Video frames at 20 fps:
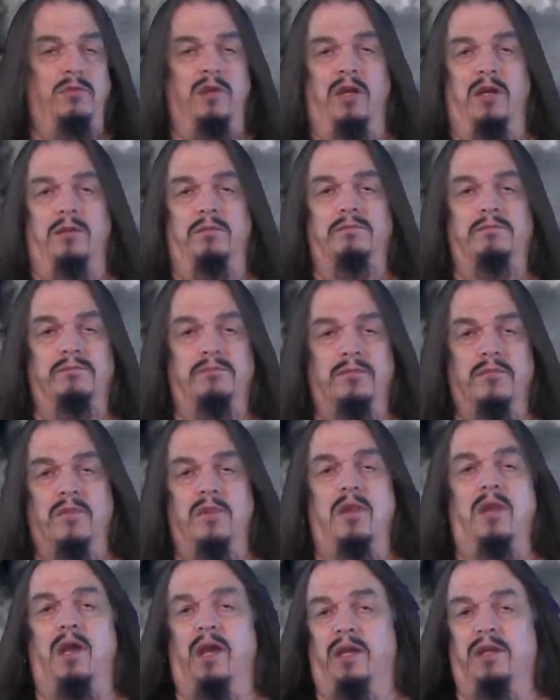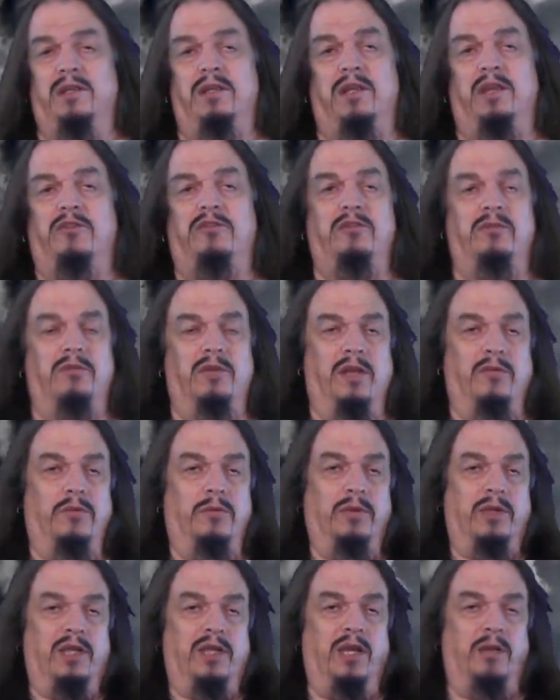well, I guess you
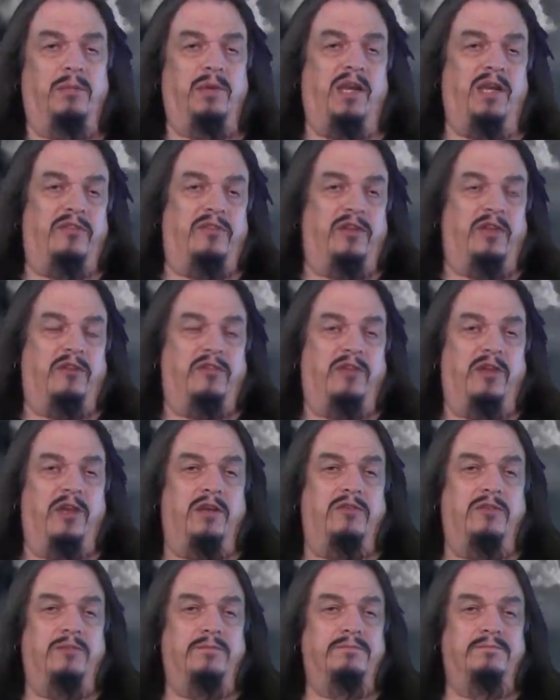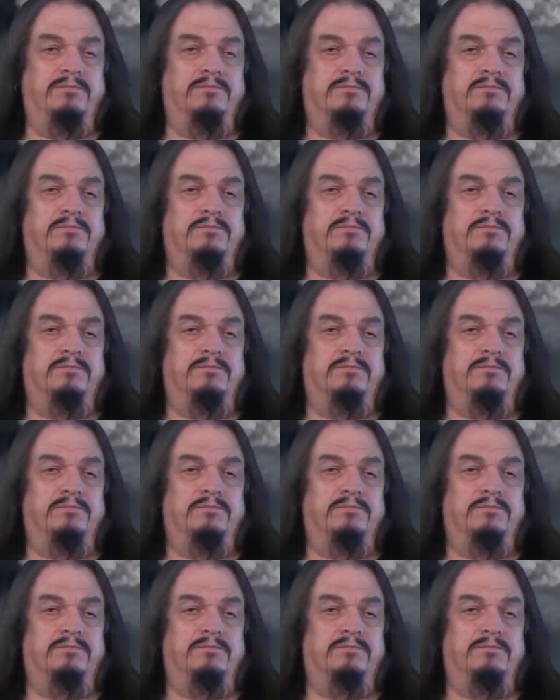never really got past that stage.